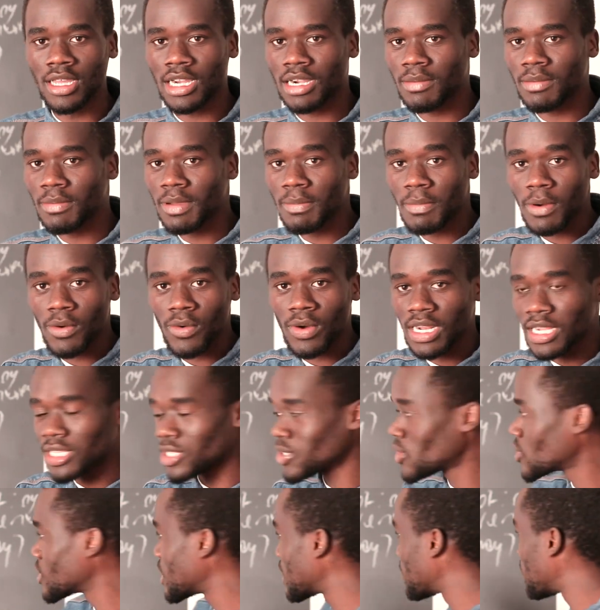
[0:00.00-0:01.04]
Remember what I
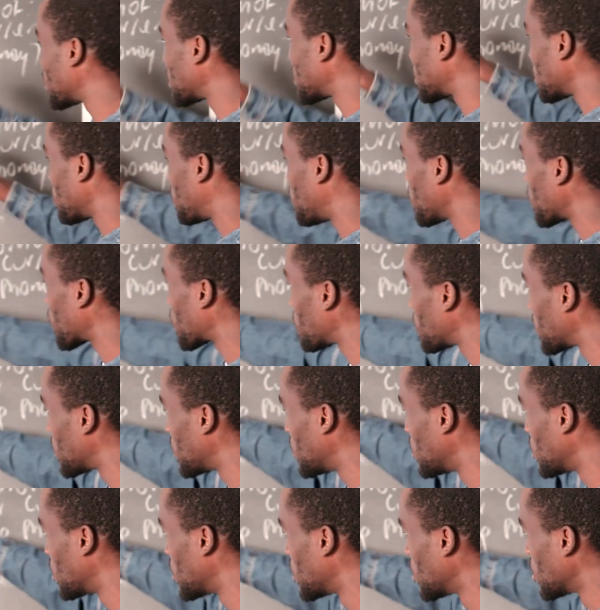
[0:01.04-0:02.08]
told you about the
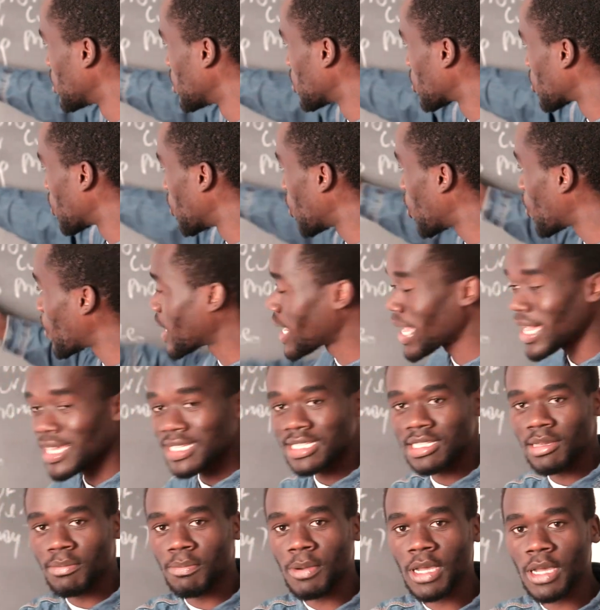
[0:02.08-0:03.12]
pyramid. No one
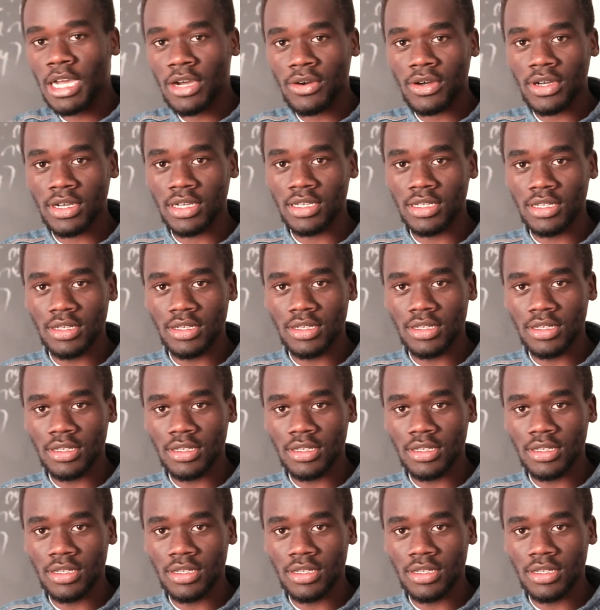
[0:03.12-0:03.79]
has the power.